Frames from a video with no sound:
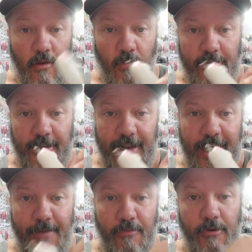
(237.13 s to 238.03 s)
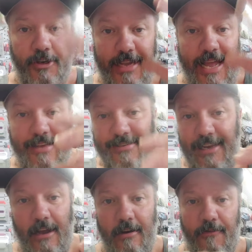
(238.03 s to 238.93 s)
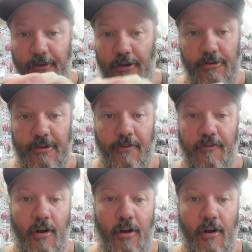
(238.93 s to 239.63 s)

What's going to happen when you're casting out, if you're using a